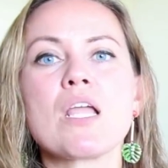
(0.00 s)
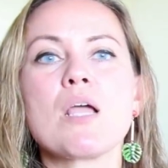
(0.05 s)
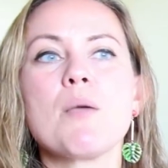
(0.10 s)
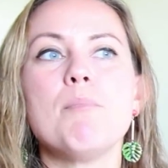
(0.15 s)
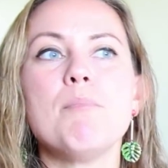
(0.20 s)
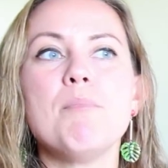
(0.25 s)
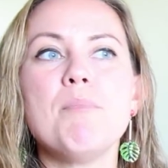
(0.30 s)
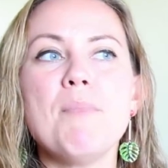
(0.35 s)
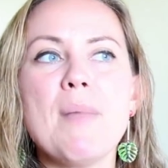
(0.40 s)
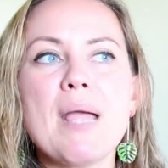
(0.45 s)

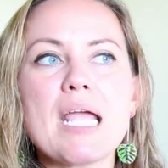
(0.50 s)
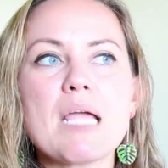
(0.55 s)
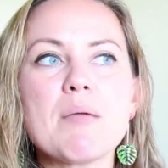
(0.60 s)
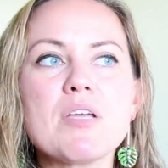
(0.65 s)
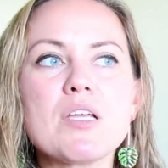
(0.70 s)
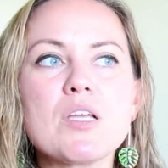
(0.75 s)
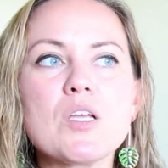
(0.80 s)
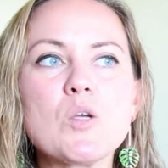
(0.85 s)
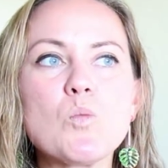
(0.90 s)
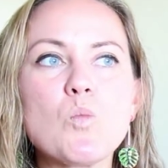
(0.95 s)

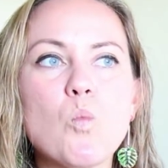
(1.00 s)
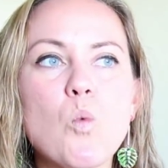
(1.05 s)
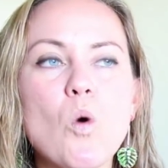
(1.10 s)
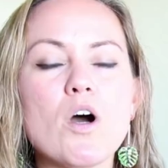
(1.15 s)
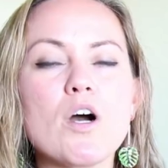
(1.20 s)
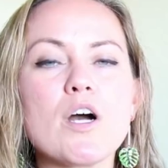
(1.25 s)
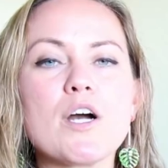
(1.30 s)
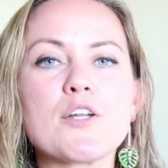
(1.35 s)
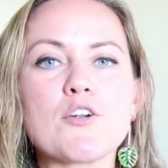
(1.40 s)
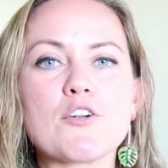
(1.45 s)
Maybe
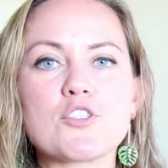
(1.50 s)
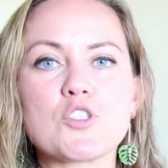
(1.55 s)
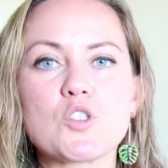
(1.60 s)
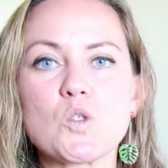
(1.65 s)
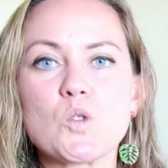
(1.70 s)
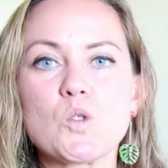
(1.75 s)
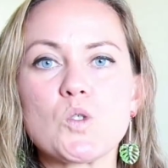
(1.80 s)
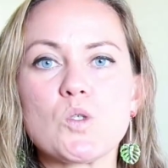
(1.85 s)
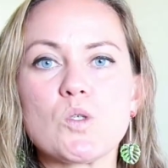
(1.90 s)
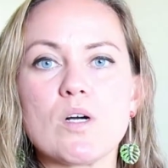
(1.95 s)
one or
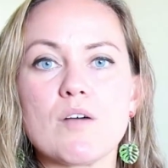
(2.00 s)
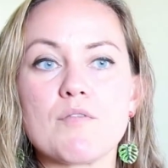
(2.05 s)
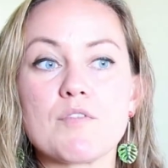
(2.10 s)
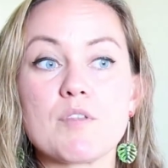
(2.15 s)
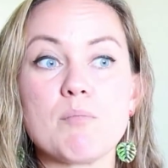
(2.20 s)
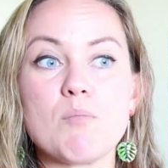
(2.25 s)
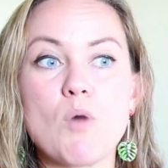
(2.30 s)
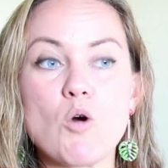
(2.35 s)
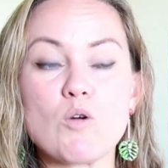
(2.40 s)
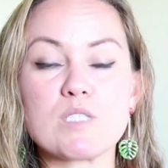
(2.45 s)
two of the
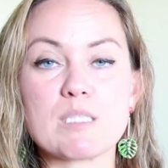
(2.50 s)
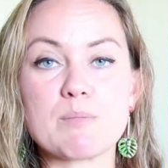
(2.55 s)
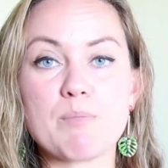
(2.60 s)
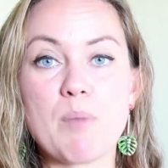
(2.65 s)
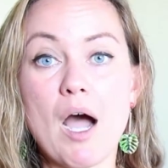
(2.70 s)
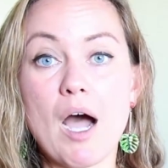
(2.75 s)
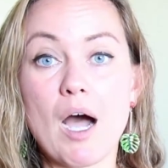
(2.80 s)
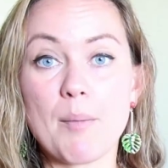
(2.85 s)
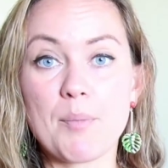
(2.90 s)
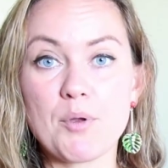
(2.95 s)
most
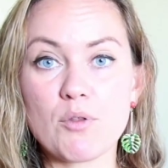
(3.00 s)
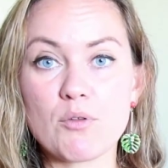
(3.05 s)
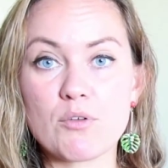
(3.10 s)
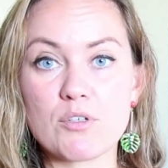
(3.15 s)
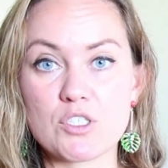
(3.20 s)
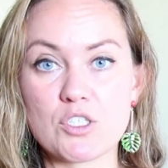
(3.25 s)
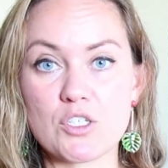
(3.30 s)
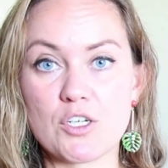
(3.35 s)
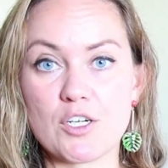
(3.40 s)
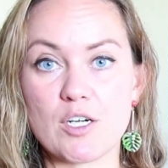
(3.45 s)
popular
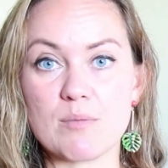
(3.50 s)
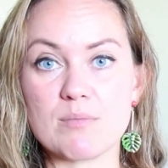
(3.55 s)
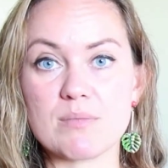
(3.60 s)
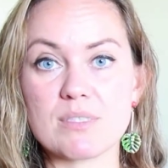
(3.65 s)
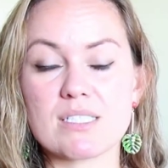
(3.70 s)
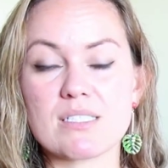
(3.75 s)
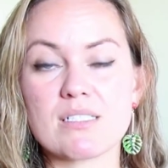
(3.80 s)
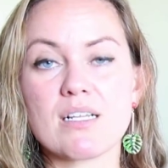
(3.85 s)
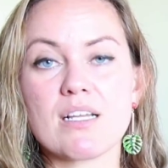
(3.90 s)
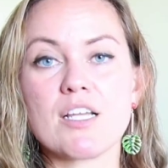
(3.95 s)

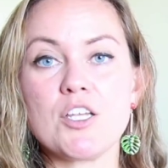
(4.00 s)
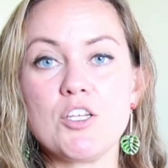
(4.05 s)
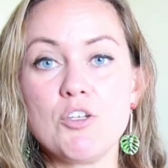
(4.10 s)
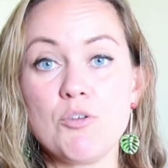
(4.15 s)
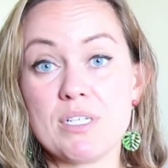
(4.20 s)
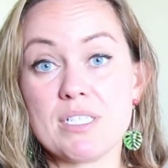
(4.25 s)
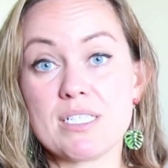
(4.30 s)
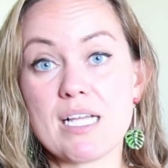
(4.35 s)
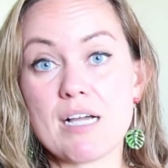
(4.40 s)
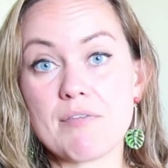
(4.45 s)
terms you
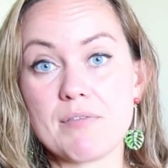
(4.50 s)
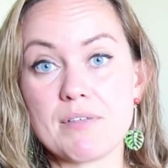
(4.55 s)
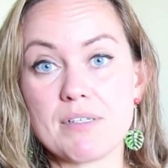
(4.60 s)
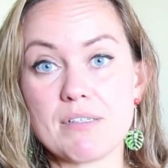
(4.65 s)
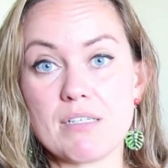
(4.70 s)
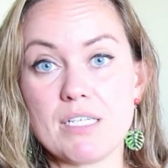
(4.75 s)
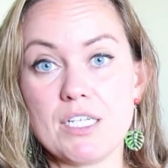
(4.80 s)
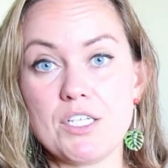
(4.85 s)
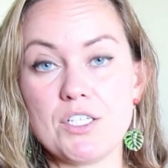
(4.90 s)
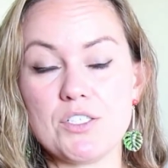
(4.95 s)
can
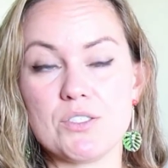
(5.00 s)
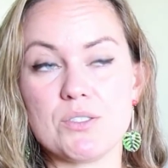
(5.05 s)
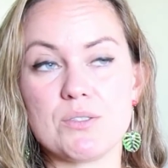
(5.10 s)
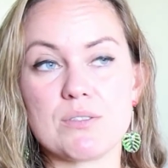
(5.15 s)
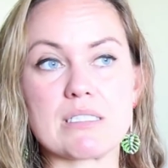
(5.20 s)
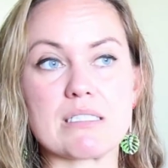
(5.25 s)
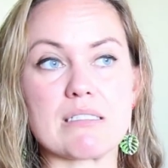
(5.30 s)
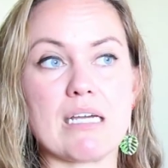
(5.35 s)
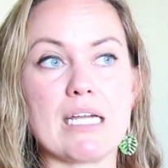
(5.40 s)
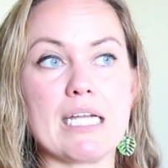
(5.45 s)
definitely
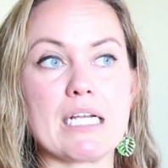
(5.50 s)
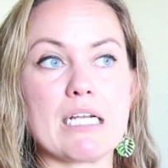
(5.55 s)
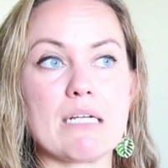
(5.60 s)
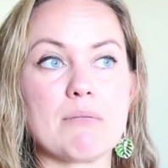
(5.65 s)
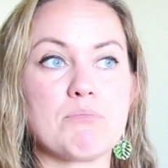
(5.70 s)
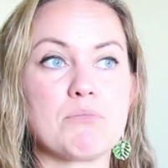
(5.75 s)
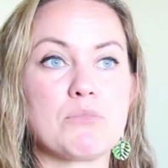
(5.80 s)
use, like